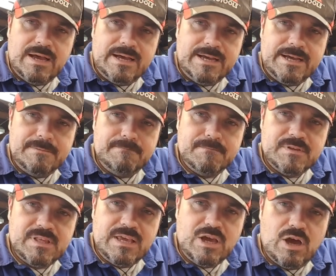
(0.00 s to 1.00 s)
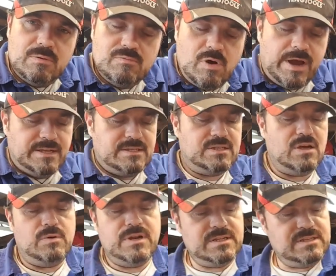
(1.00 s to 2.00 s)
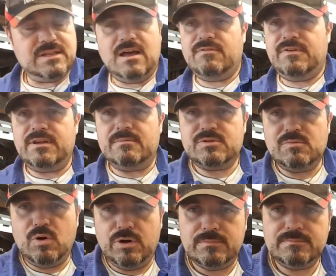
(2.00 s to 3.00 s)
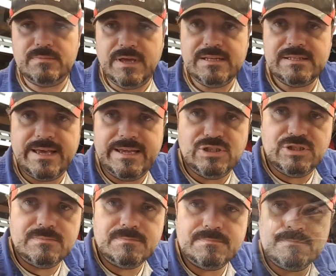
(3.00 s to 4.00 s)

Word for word: So there you go. Right, so we need to start filling up some oil into that engine.